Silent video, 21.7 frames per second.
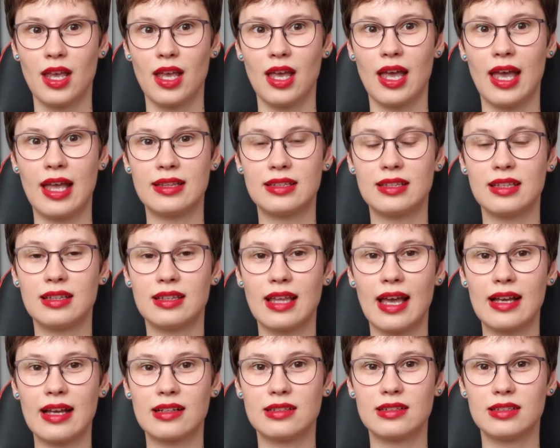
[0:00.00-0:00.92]
and
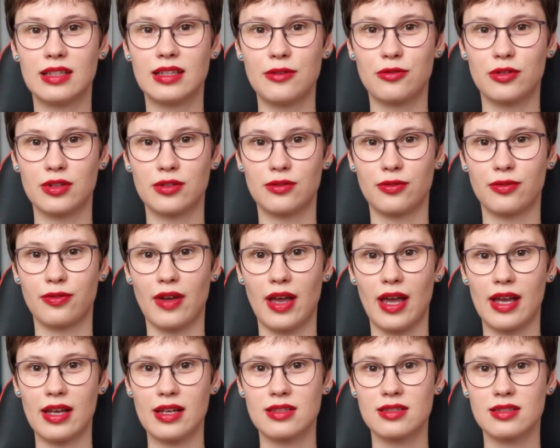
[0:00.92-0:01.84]
entangle different
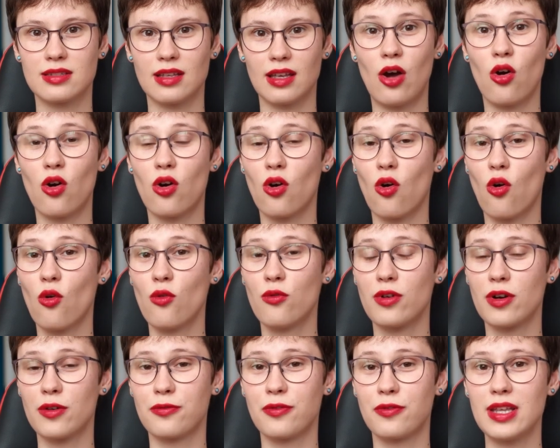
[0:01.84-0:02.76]
facts or
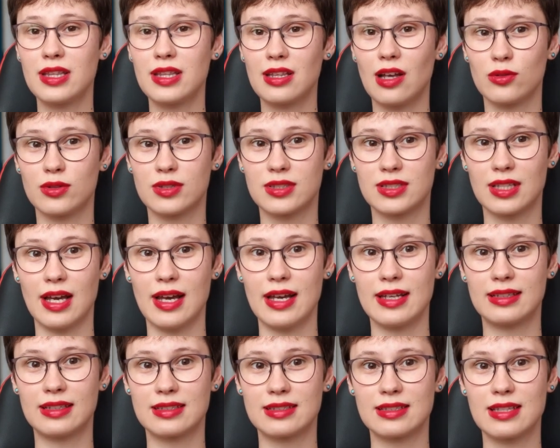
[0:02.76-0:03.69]
overfit
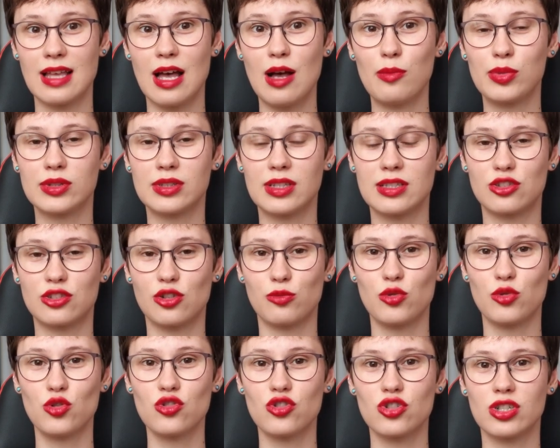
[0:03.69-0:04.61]
outside the sample
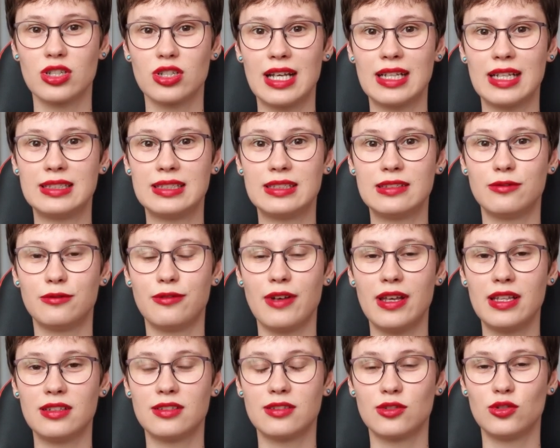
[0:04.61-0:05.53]
distribution and
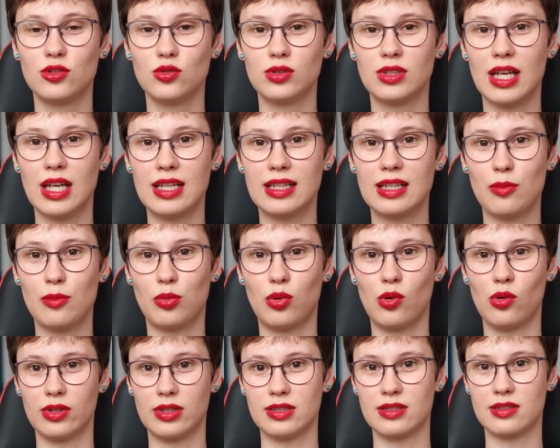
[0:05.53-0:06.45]
invent new data
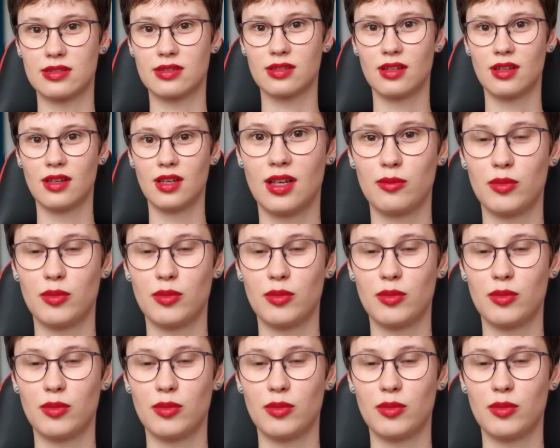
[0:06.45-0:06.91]
points